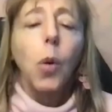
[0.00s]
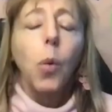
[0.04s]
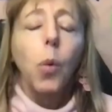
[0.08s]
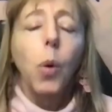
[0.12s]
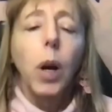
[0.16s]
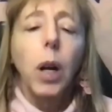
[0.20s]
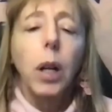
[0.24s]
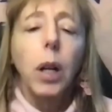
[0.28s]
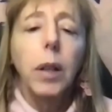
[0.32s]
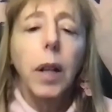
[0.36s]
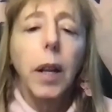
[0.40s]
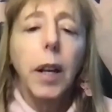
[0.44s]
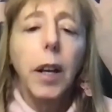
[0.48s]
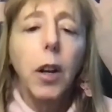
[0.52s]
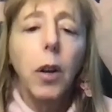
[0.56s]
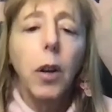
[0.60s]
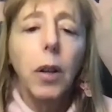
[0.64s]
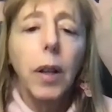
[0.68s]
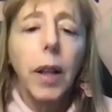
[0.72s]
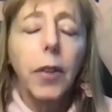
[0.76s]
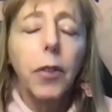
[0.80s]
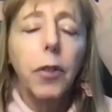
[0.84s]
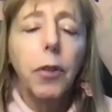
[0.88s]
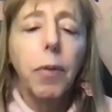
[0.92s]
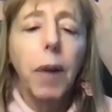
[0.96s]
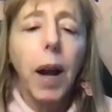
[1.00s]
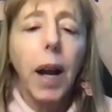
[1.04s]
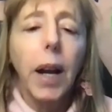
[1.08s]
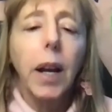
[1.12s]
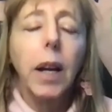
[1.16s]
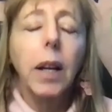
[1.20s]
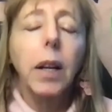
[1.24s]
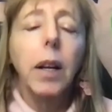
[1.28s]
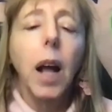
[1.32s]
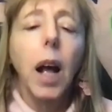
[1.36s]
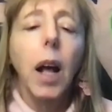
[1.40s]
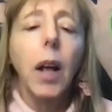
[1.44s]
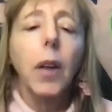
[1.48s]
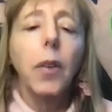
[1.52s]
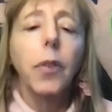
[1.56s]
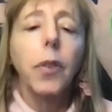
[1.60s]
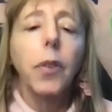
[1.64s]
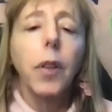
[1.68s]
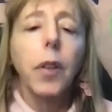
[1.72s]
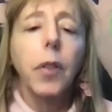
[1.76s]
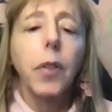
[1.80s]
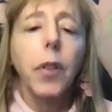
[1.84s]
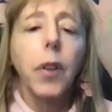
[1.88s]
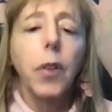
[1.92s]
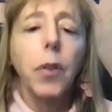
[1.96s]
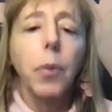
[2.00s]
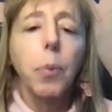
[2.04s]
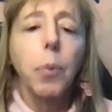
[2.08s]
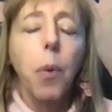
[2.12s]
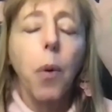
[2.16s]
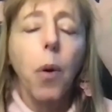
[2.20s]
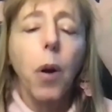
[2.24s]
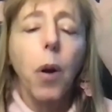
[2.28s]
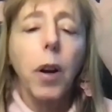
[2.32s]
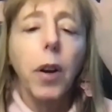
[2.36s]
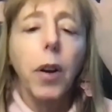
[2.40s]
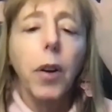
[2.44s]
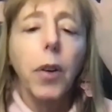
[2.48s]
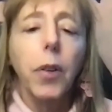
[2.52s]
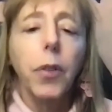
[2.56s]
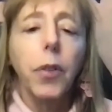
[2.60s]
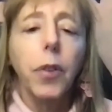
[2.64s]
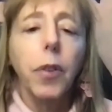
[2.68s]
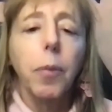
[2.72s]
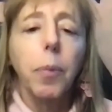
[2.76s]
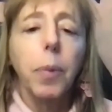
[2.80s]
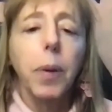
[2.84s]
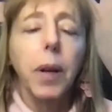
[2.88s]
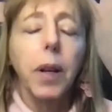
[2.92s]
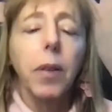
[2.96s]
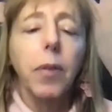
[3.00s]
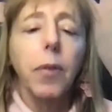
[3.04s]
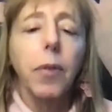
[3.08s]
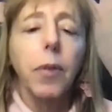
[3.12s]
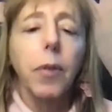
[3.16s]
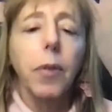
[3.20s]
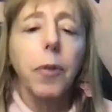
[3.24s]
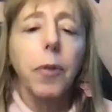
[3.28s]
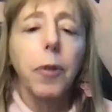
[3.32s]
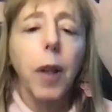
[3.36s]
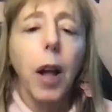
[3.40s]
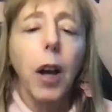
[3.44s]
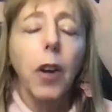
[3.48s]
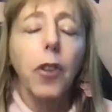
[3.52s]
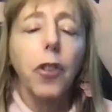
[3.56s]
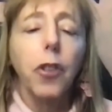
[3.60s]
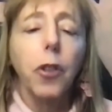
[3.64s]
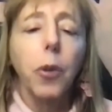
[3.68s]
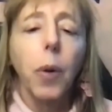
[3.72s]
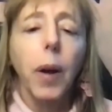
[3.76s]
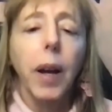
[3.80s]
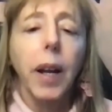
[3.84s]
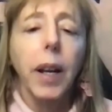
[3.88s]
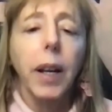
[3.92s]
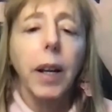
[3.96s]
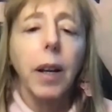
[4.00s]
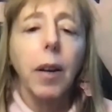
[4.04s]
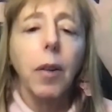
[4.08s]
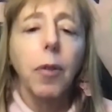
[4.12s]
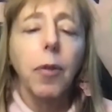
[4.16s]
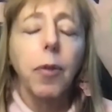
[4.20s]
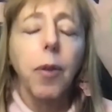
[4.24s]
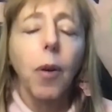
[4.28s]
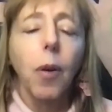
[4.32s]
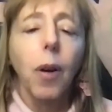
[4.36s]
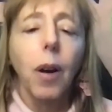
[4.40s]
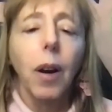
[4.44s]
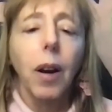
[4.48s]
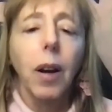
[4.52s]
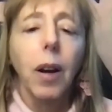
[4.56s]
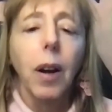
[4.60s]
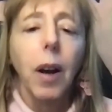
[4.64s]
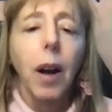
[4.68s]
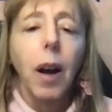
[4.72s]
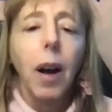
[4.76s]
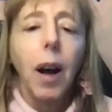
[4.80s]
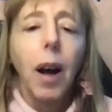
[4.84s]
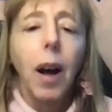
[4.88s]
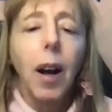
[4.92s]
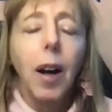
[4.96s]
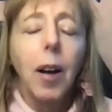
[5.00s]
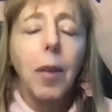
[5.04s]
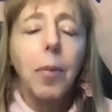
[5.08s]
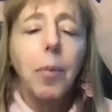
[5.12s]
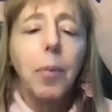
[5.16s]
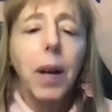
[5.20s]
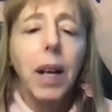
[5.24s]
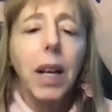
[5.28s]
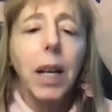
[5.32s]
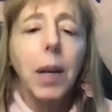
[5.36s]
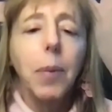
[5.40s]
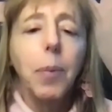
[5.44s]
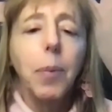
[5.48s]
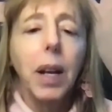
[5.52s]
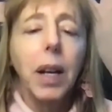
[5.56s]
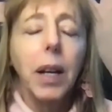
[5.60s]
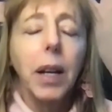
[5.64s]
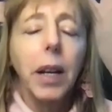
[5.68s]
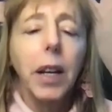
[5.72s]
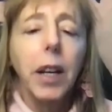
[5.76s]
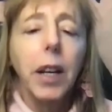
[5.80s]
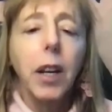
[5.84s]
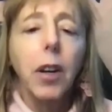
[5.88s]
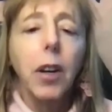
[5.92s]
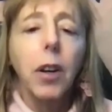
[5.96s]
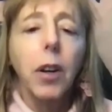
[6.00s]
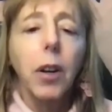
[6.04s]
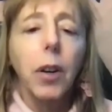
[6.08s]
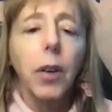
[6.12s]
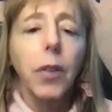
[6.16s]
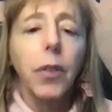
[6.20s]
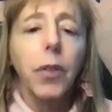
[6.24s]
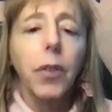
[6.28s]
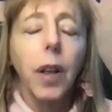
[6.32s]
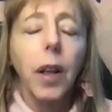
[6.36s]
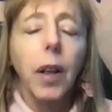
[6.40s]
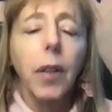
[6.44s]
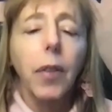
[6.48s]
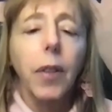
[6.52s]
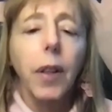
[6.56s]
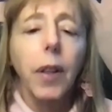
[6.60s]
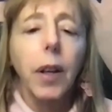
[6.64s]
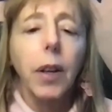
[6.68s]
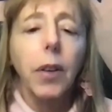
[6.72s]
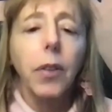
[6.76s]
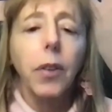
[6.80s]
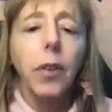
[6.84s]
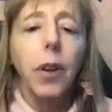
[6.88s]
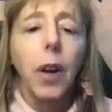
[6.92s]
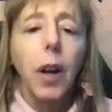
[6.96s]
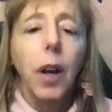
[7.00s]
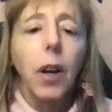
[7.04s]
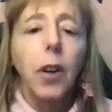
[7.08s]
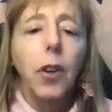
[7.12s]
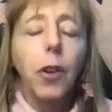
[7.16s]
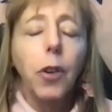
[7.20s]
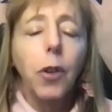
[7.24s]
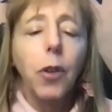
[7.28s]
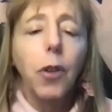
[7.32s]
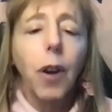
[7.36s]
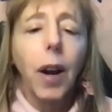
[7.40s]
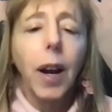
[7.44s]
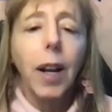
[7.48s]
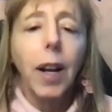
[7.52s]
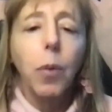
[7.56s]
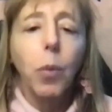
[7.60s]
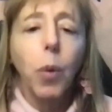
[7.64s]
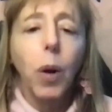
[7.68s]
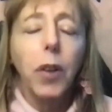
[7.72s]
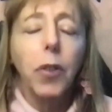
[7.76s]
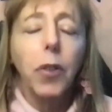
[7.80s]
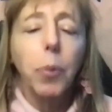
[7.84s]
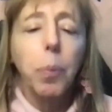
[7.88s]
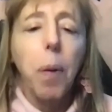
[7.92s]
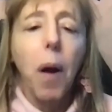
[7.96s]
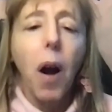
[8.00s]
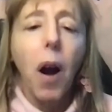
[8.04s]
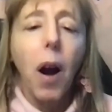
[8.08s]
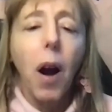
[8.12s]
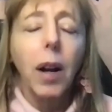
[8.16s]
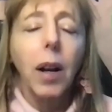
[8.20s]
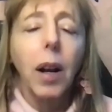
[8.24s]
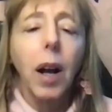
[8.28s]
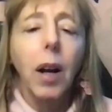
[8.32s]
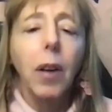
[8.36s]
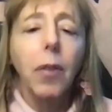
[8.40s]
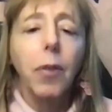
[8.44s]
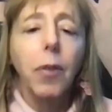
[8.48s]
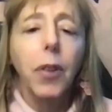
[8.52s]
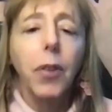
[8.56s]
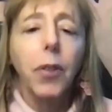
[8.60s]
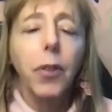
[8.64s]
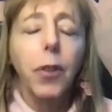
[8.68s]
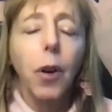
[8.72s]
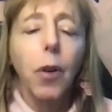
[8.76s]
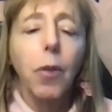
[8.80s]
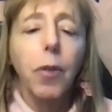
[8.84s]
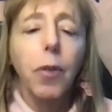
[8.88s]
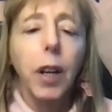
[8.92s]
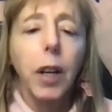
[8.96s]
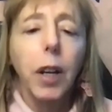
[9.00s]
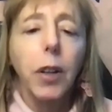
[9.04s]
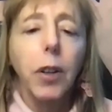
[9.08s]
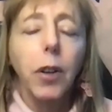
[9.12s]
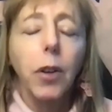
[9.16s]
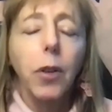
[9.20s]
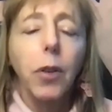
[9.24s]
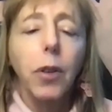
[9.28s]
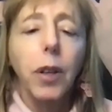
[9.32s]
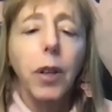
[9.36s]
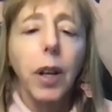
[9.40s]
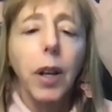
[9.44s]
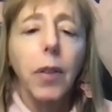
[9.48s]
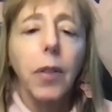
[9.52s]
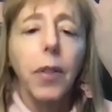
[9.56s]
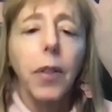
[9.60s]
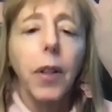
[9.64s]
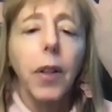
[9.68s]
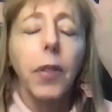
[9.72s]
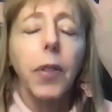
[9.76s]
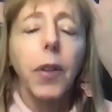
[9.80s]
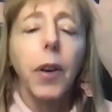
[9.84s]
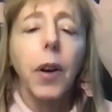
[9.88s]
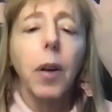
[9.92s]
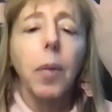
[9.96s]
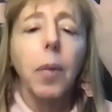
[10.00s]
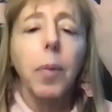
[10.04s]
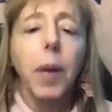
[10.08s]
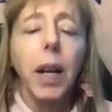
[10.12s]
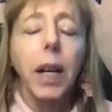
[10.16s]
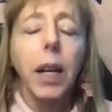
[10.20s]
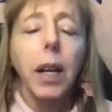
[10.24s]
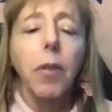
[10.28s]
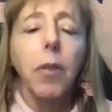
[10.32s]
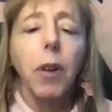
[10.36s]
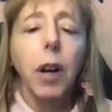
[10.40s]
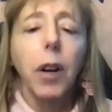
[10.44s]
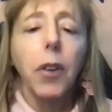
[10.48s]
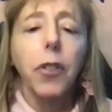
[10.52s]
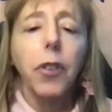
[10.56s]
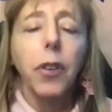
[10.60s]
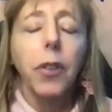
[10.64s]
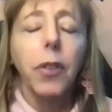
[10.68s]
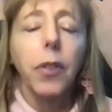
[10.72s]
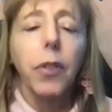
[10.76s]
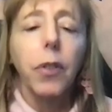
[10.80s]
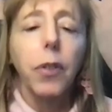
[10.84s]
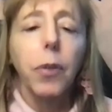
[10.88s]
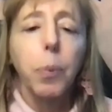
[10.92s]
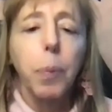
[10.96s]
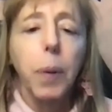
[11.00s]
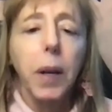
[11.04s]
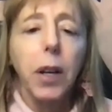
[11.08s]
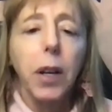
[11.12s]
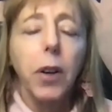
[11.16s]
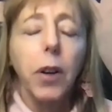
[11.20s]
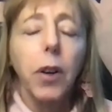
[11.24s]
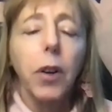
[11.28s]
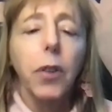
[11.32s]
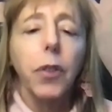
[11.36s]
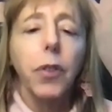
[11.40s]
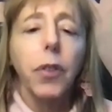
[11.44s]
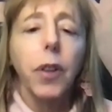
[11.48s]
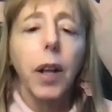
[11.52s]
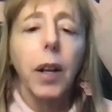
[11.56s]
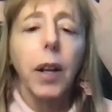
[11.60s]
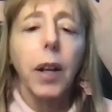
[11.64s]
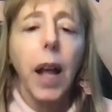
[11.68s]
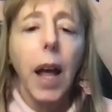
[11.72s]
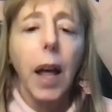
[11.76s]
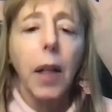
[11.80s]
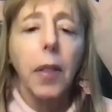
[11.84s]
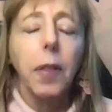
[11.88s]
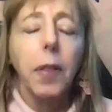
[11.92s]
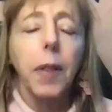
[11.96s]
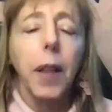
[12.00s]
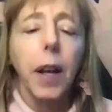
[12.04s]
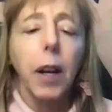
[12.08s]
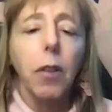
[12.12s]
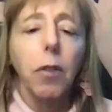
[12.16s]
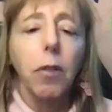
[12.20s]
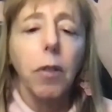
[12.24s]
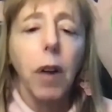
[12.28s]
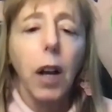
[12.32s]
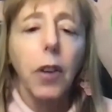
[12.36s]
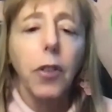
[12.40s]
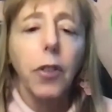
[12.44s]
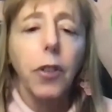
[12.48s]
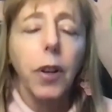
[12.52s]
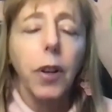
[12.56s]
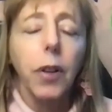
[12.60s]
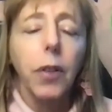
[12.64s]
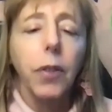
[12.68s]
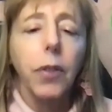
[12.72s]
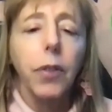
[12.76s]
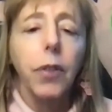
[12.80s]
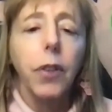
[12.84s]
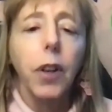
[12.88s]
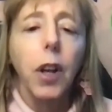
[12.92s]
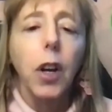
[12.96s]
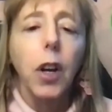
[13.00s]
Well, let's recognize that these borders have been fluctuating for many, many years, and that Ukraine was part of the Soviet Union, that there are many Russian speakers and ethnic Russians